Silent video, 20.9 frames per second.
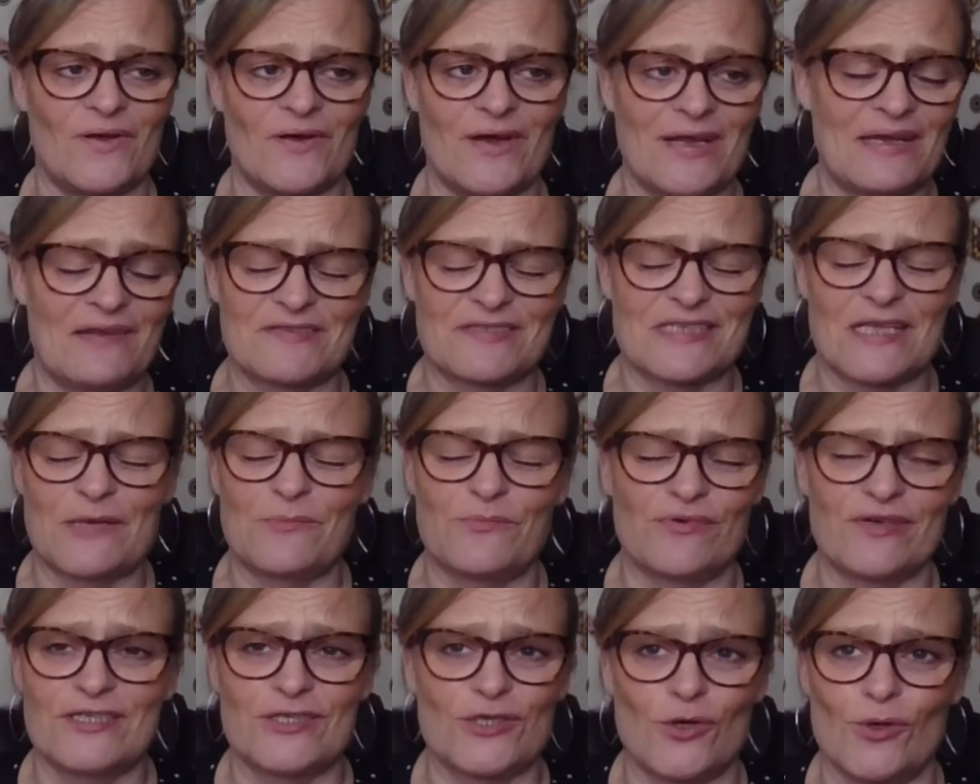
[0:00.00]
I never say
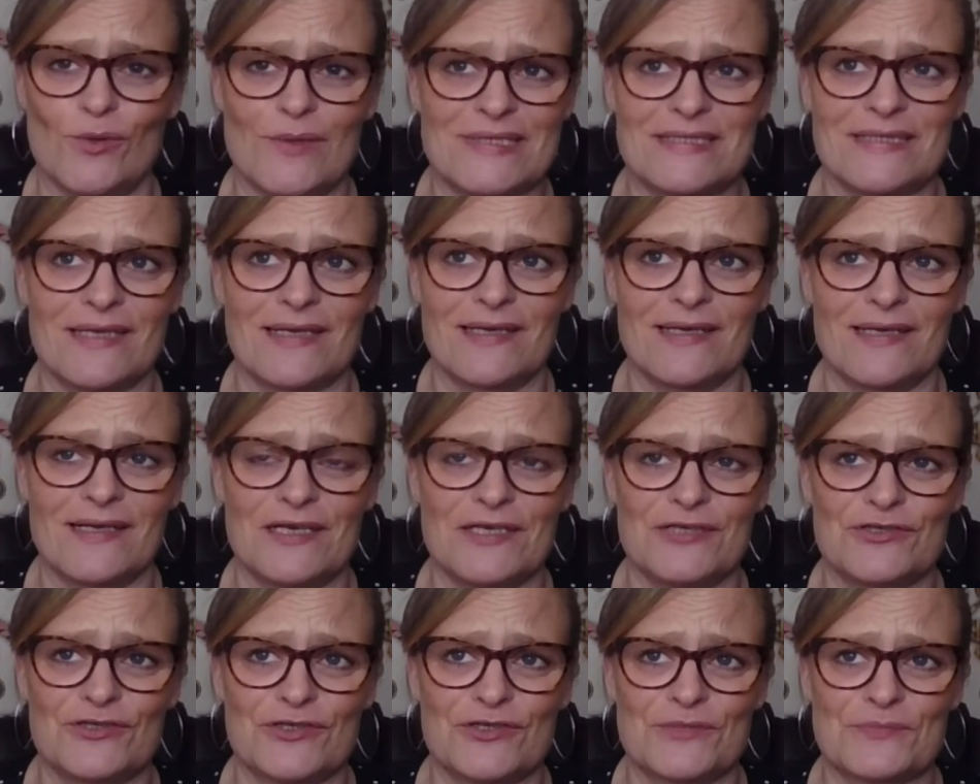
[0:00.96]
British, I always say
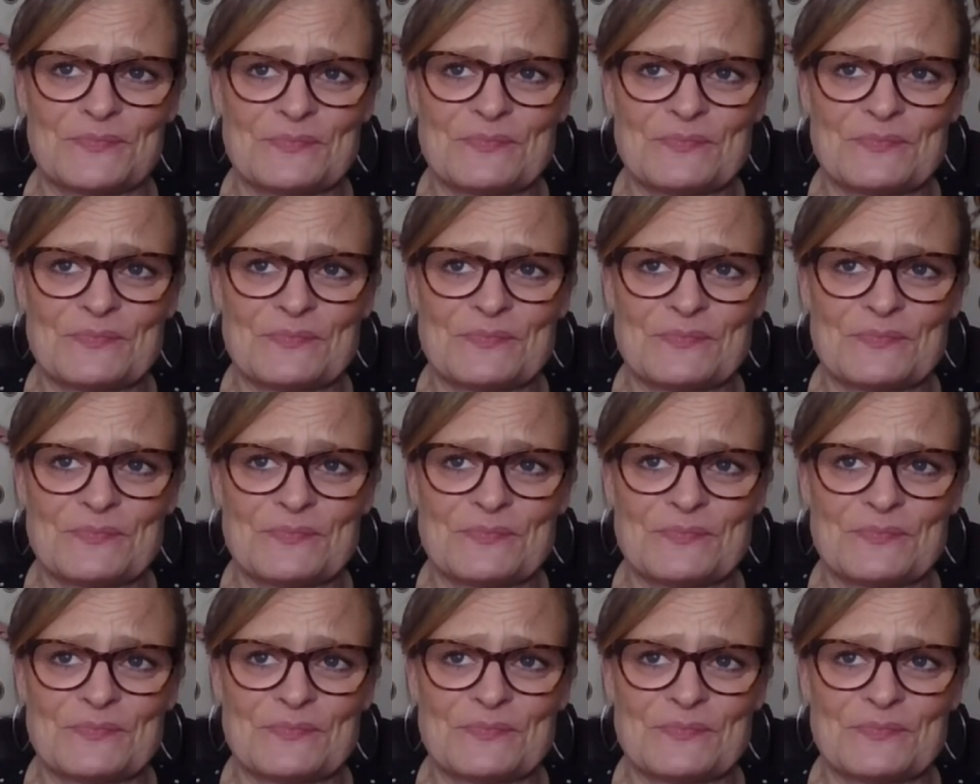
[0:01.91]
English.